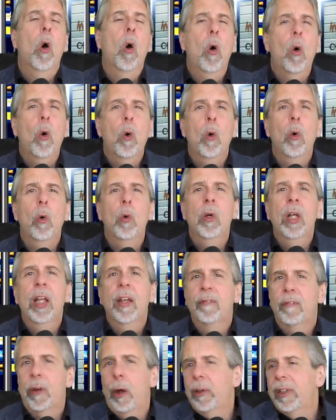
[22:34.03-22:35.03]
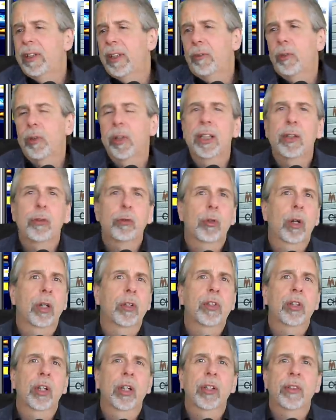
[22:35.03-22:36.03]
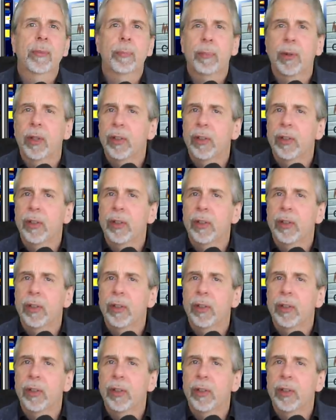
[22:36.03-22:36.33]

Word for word: all very differently structured,